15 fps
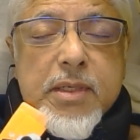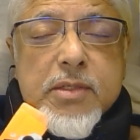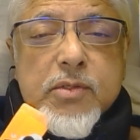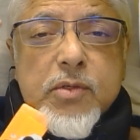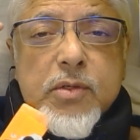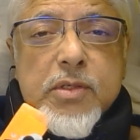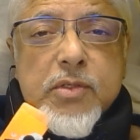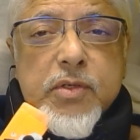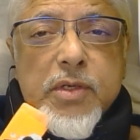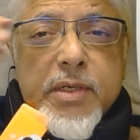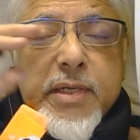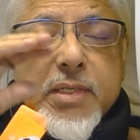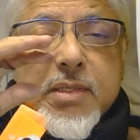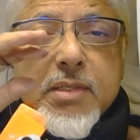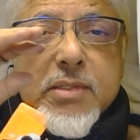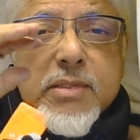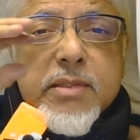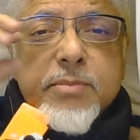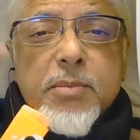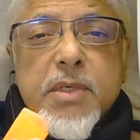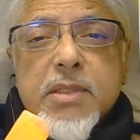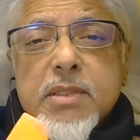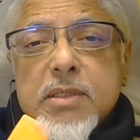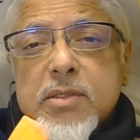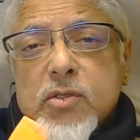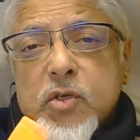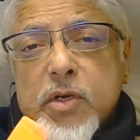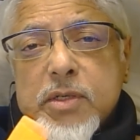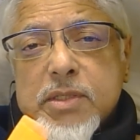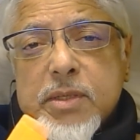As soon as you can get this person
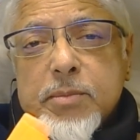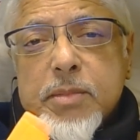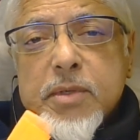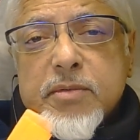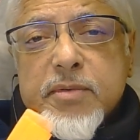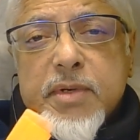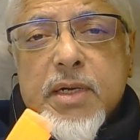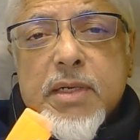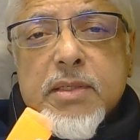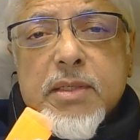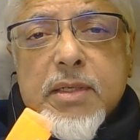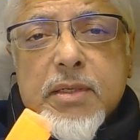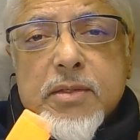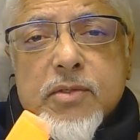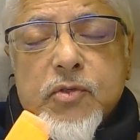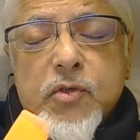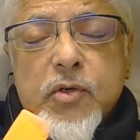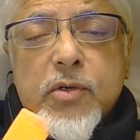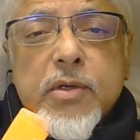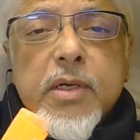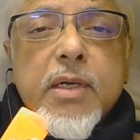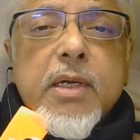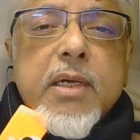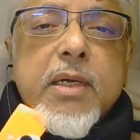showing symptoms of heart attack or stroke,